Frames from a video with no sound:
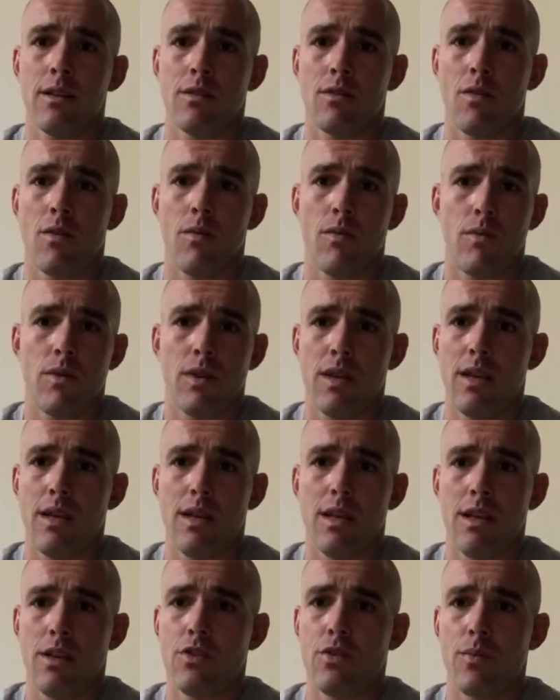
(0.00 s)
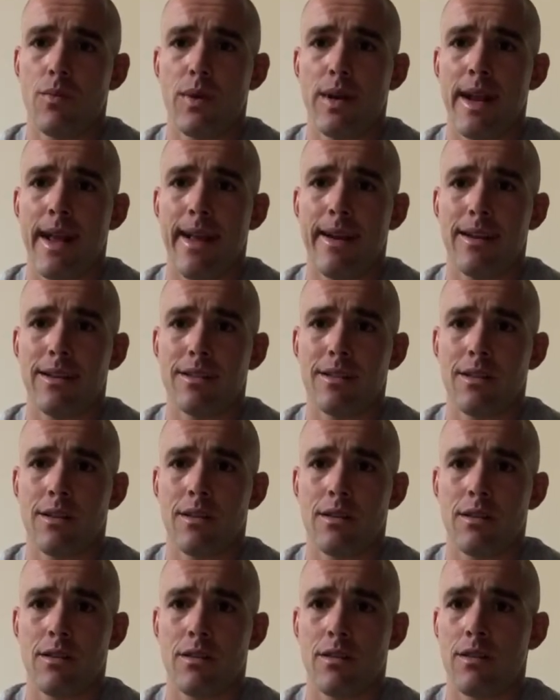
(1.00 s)
don't eat, eat your bananas
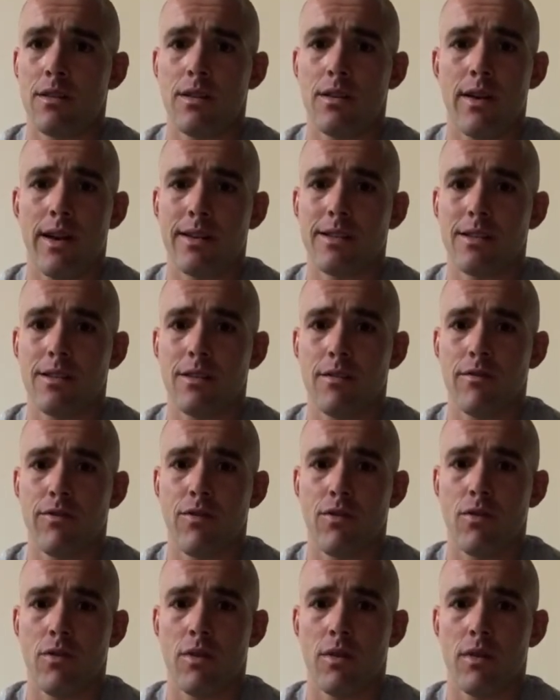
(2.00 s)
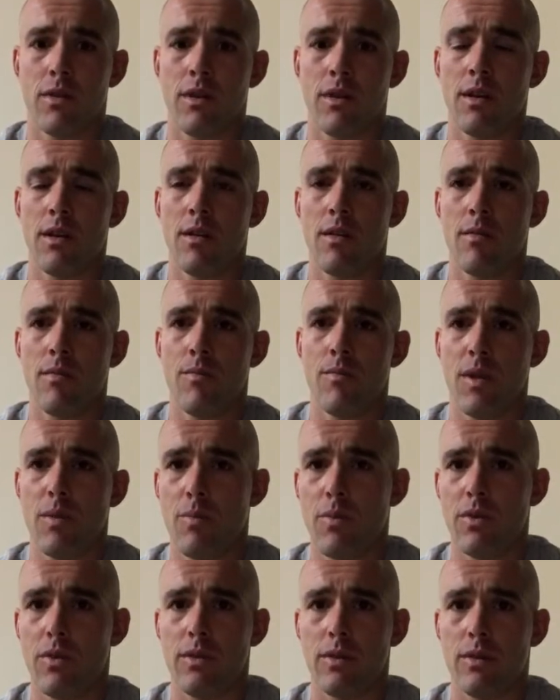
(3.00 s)
they're, they're they're excellent for
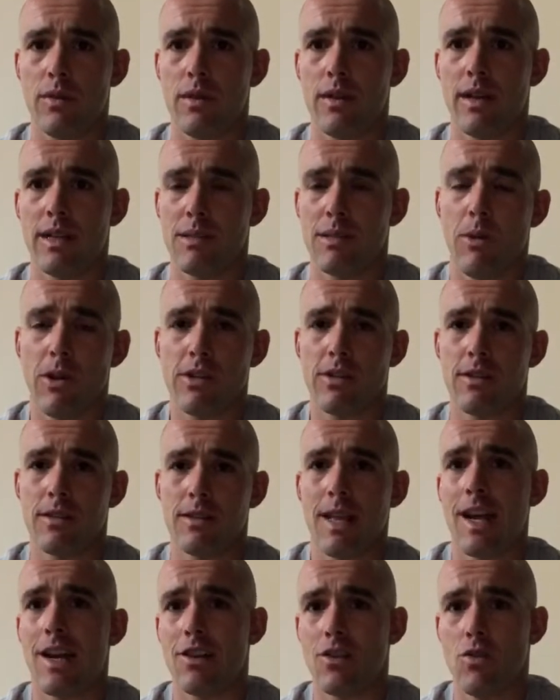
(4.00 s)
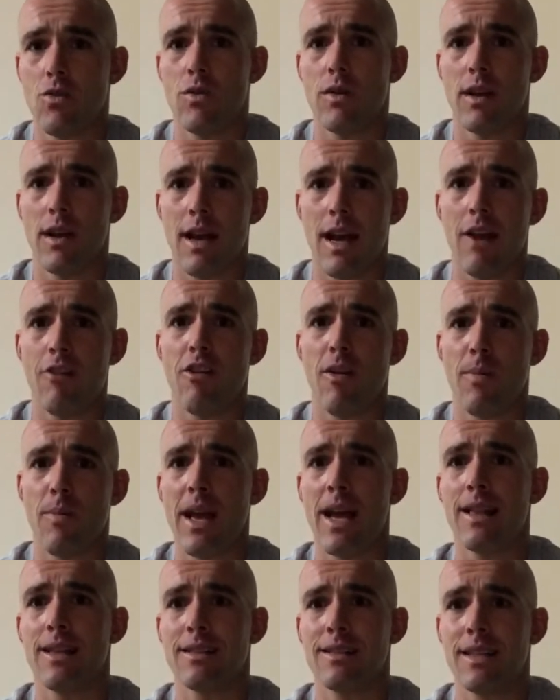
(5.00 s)
people especially that are doing high rep
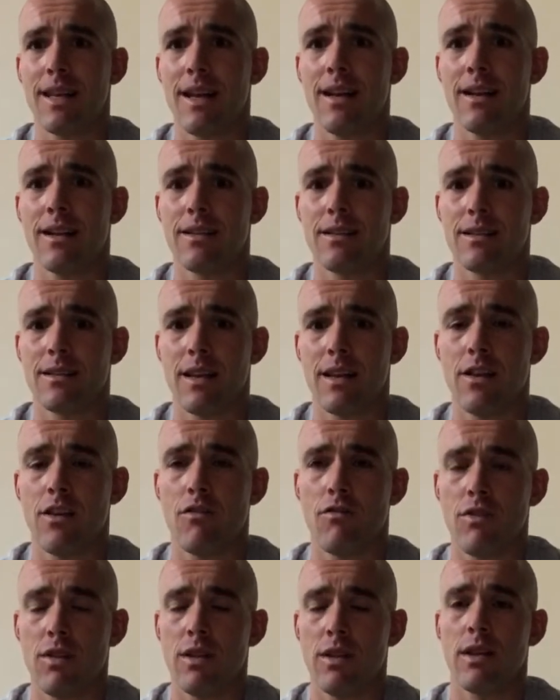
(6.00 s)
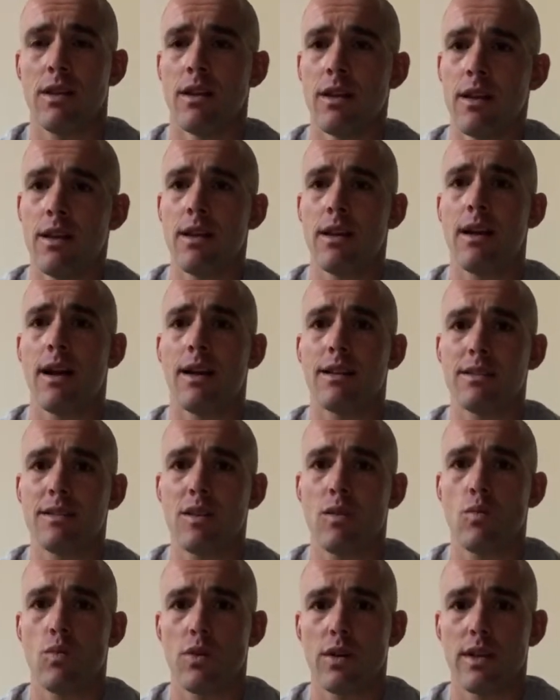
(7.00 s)
calisthenics and you're really
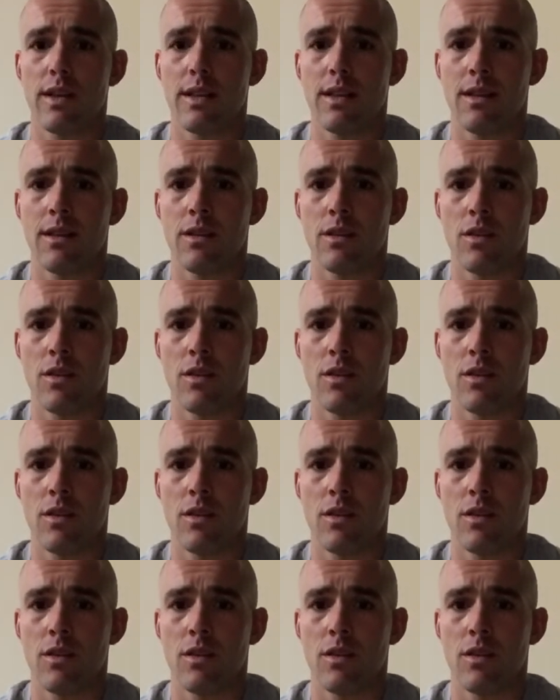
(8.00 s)
constantly working